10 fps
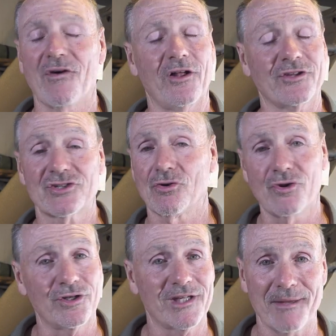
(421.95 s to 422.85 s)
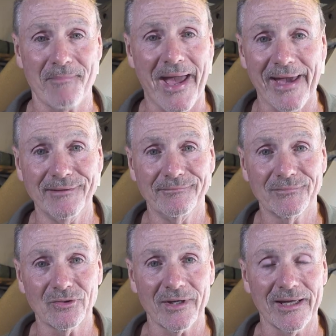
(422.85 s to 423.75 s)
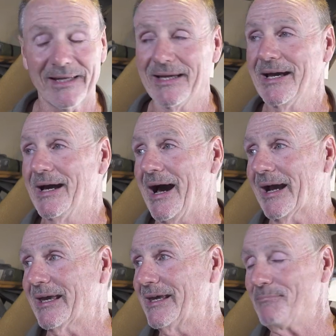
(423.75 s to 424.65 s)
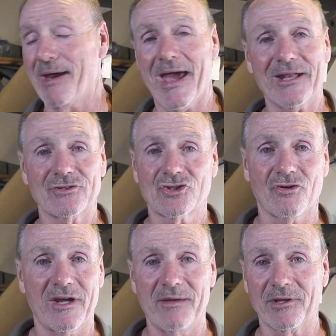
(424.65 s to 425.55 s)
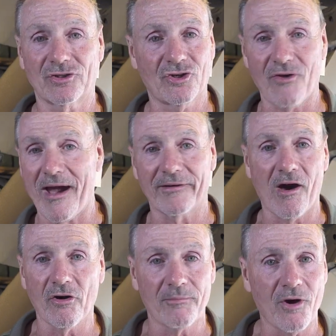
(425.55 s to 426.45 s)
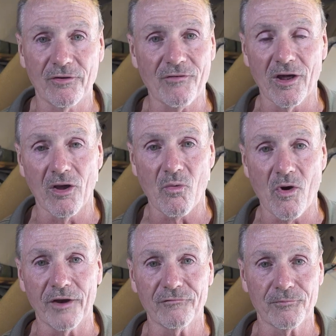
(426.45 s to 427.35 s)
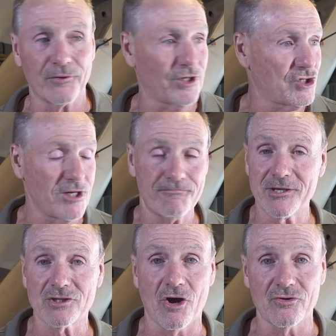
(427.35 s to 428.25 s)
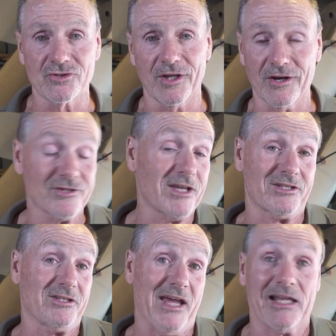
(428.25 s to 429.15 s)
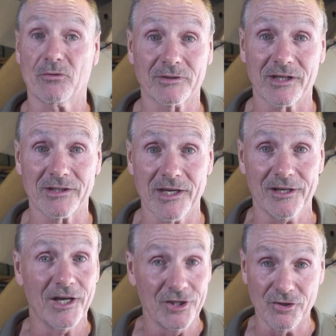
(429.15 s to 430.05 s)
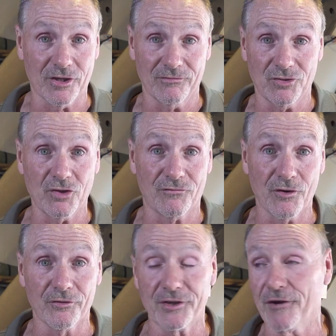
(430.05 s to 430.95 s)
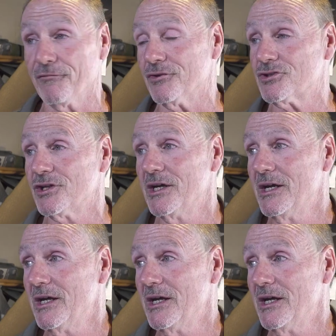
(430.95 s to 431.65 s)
of all, it does no good to get mad, okay? I can get mad and scream at Crown Automotive all I want for putting a cheap piece of hose in there, because that's exactly what they did. You can feel the difference.